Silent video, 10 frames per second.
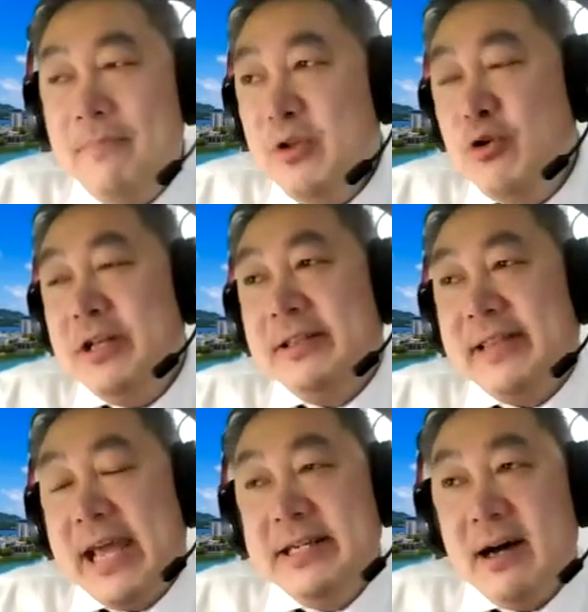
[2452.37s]
you need the
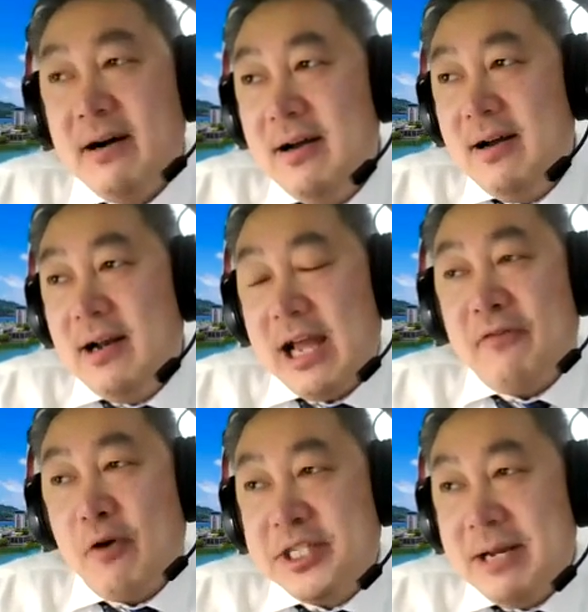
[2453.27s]
data. Like
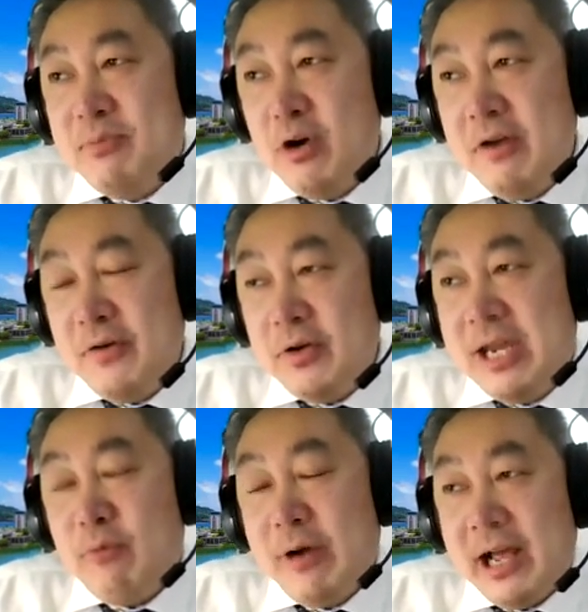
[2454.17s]
for example, if you
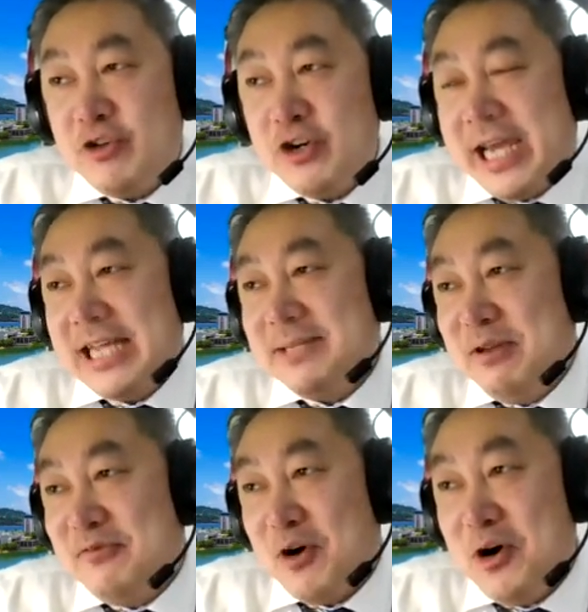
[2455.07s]
keep 100 cats
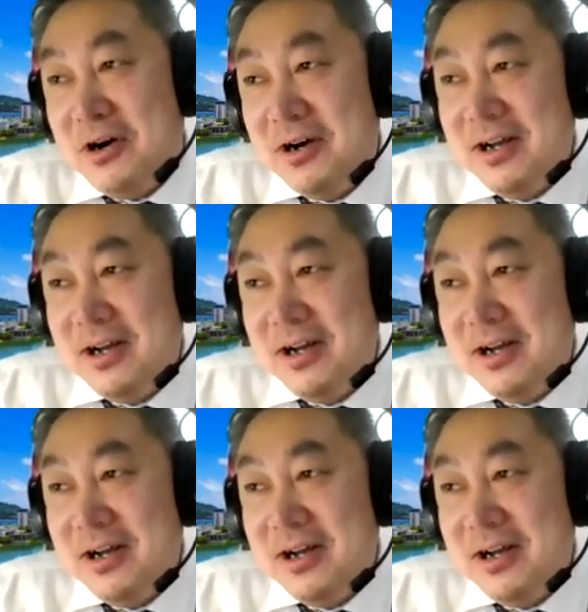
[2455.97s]
before,